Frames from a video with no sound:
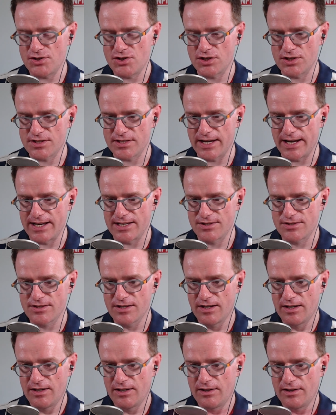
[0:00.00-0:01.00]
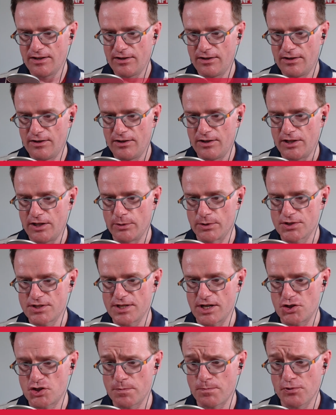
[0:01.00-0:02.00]
She says, "You are
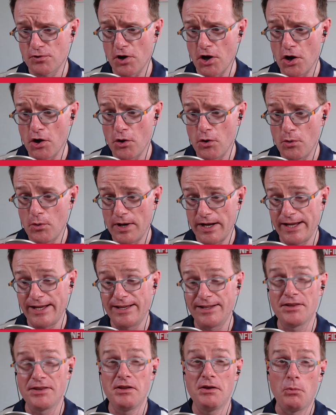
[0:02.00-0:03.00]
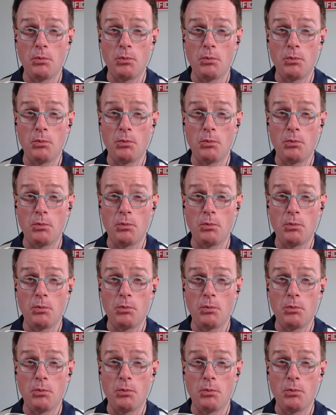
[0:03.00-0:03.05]
such a pro, Ian.